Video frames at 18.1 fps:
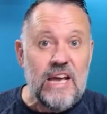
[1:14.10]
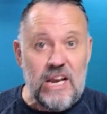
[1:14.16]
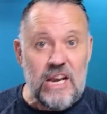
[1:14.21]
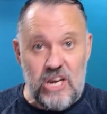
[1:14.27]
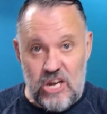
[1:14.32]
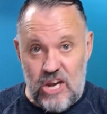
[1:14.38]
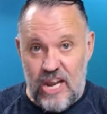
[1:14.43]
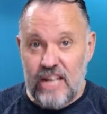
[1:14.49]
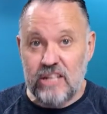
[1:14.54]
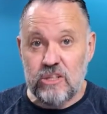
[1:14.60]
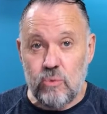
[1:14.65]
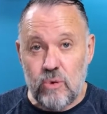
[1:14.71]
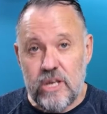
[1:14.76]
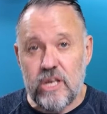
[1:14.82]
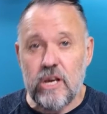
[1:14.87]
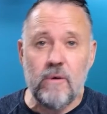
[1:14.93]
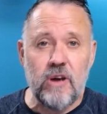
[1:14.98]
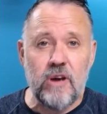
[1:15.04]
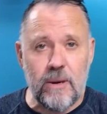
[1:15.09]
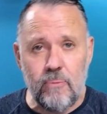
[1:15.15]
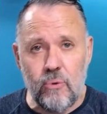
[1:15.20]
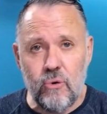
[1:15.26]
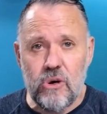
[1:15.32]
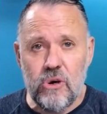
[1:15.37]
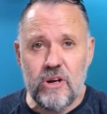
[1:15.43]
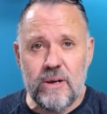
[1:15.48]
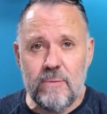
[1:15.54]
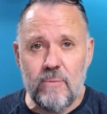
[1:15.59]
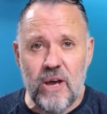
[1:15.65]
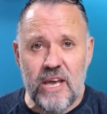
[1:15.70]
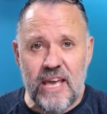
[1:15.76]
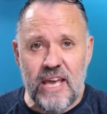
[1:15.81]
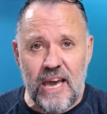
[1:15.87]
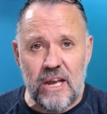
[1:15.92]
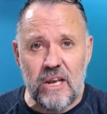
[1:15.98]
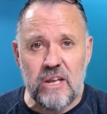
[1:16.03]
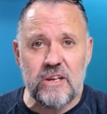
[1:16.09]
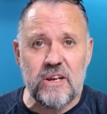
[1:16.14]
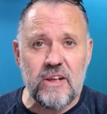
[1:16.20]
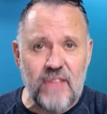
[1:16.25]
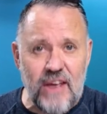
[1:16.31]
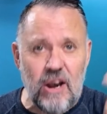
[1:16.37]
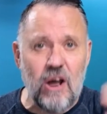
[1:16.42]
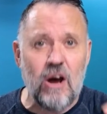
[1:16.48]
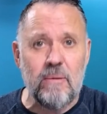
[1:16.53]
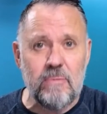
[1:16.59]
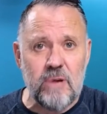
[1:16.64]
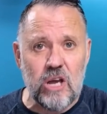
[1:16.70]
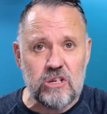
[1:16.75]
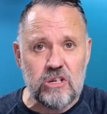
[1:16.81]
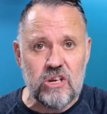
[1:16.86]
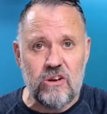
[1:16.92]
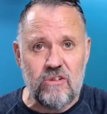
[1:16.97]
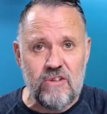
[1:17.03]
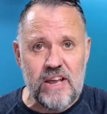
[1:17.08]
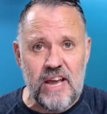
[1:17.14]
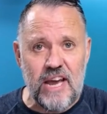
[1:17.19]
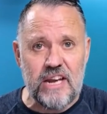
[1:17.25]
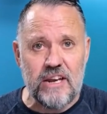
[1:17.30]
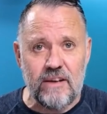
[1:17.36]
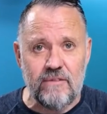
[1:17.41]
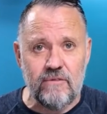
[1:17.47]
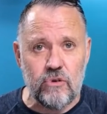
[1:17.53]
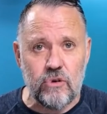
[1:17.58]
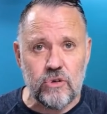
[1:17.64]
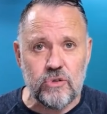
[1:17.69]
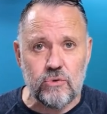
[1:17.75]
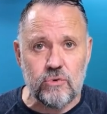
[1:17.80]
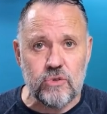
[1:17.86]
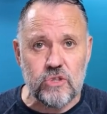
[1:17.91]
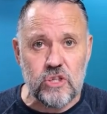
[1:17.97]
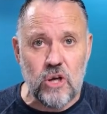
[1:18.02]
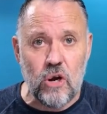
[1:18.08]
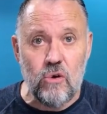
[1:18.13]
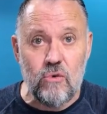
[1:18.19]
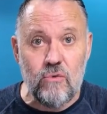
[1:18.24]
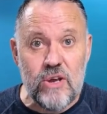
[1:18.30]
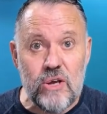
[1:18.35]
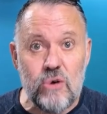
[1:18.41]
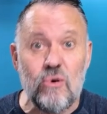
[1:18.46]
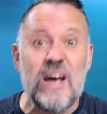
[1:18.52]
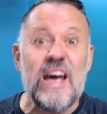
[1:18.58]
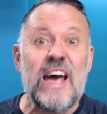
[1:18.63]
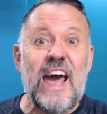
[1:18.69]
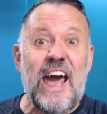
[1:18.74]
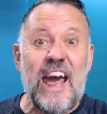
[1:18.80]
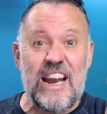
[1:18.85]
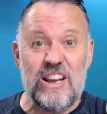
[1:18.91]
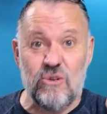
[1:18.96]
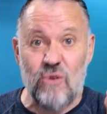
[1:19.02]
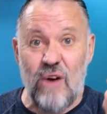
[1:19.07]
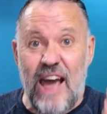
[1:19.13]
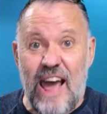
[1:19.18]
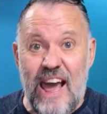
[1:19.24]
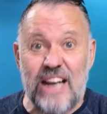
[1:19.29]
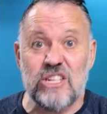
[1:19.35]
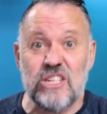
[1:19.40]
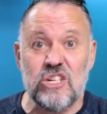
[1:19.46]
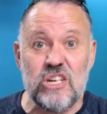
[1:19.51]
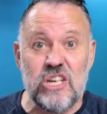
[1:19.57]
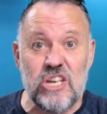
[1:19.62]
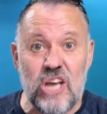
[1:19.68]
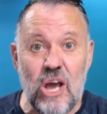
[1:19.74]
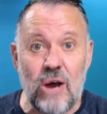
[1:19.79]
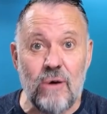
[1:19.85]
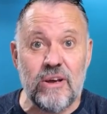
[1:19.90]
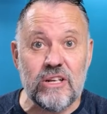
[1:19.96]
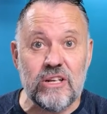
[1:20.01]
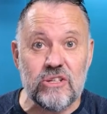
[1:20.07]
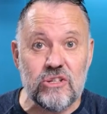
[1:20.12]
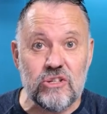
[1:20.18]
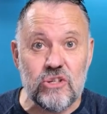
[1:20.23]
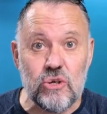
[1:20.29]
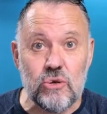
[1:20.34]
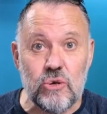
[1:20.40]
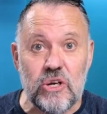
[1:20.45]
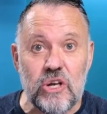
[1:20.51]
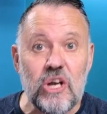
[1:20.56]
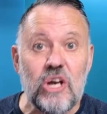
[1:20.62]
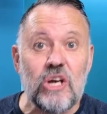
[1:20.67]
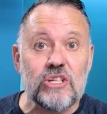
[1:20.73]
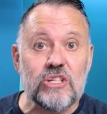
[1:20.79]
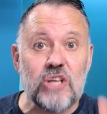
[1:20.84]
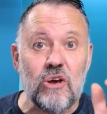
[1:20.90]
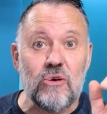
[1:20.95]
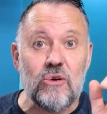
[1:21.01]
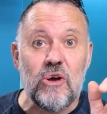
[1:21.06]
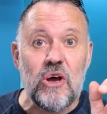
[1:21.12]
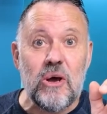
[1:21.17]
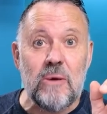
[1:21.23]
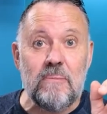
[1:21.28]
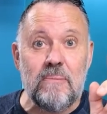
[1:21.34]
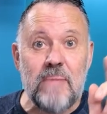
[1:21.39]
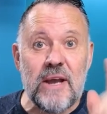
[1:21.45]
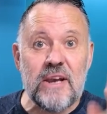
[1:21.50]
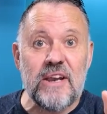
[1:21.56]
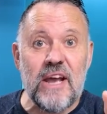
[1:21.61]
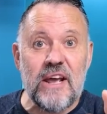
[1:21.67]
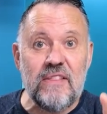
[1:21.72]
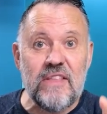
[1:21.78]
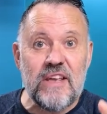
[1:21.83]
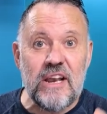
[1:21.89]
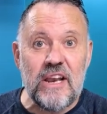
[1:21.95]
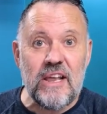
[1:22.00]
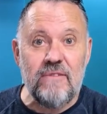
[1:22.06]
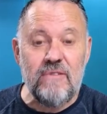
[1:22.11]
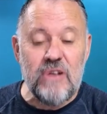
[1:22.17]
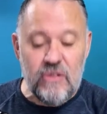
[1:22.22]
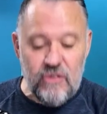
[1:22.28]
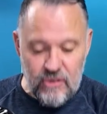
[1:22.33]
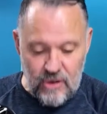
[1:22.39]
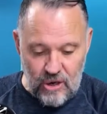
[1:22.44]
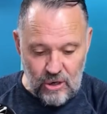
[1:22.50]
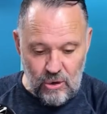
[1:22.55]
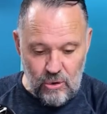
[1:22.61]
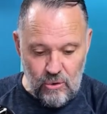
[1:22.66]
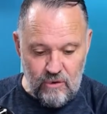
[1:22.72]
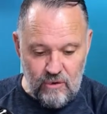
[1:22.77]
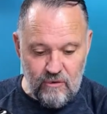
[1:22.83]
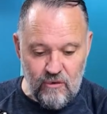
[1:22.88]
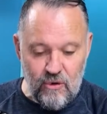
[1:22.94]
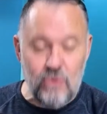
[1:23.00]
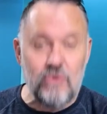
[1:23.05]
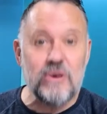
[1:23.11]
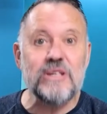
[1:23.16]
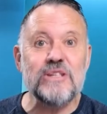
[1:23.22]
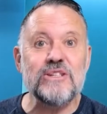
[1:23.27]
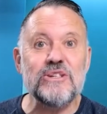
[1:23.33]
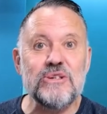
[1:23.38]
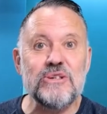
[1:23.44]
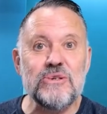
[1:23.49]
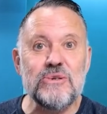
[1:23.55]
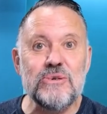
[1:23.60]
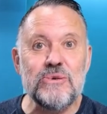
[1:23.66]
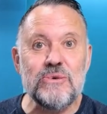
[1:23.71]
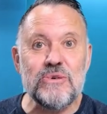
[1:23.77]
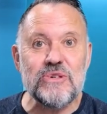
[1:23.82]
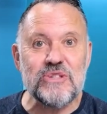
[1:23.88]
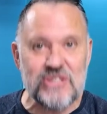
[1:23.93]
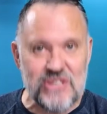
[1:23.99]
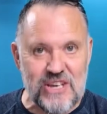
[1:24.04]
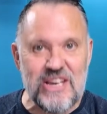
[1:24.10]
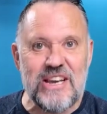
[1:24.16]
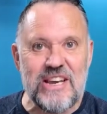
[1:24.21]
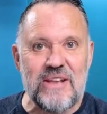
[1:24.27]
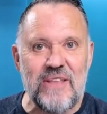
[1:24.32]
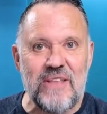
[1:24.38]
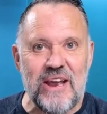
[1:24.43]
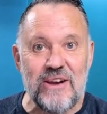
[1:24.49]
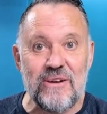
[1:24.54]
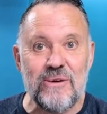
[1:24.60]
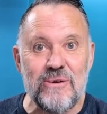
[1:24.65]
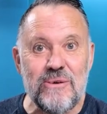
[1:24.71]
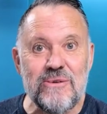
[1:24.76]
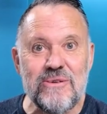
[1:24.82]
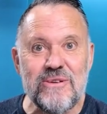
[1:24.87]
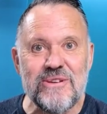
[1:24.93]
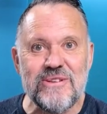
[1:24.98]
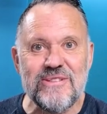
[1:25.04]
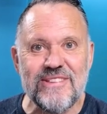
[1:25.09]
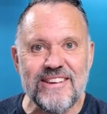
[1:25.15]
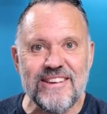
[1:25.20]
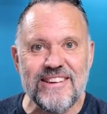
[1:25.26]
Next week, I'm going to put it in my calendar that I'm going to create a virtual show reel, and you're actually going to do it. So Monday the eleventh, look forward to seeing you then. Hooroo.